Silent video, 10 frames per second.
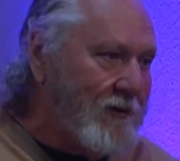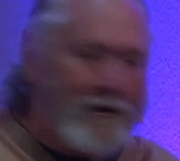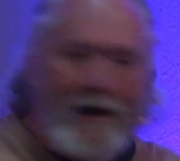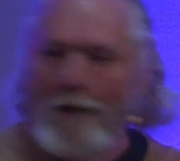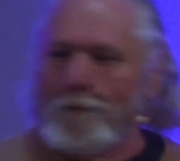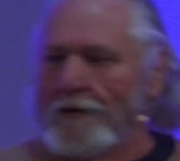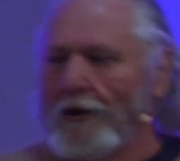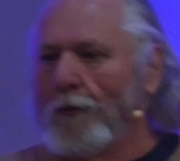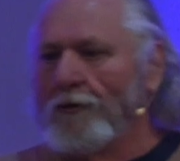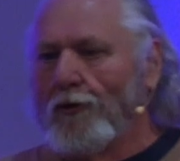okay, but
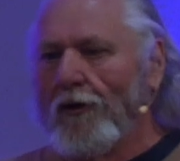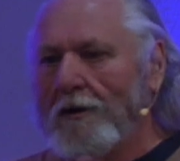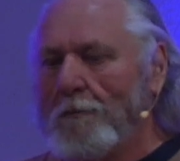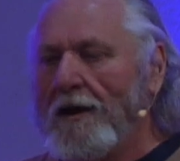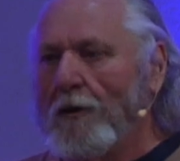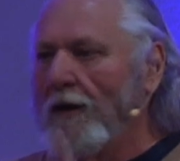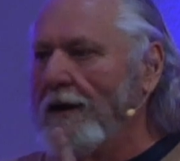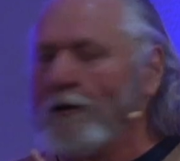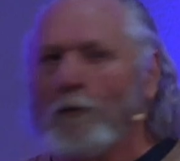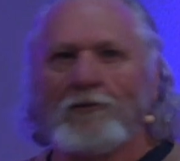there was going to be a
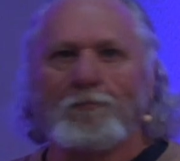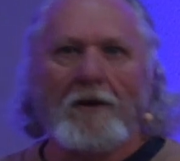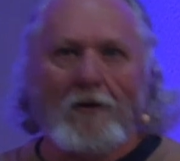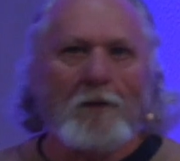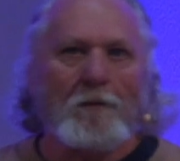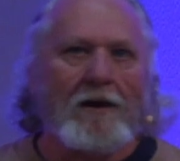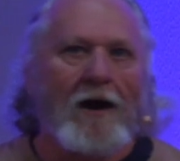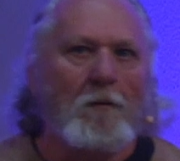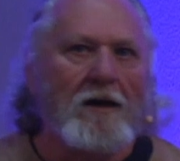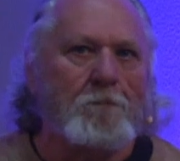ring that was going to be
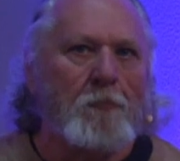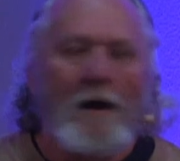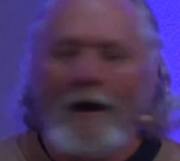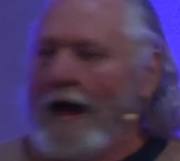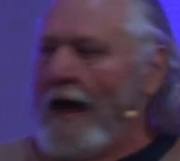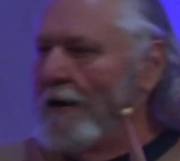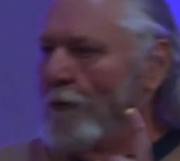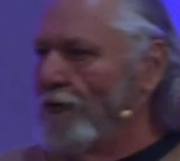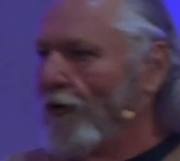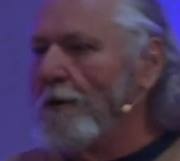coming. And it
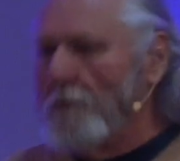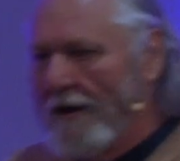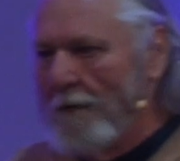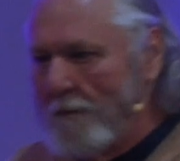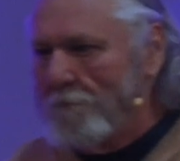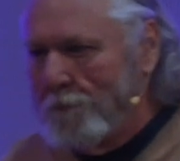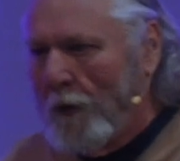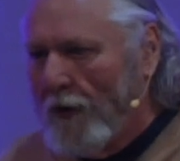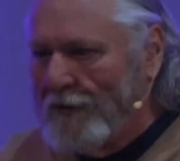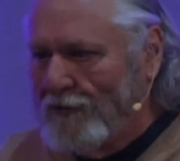was going to be coming
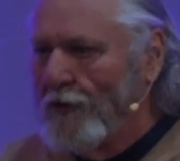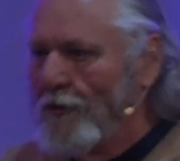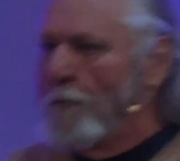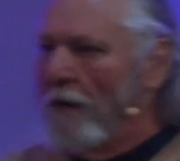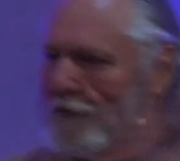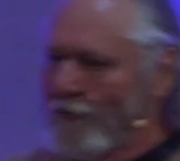pretty soon, about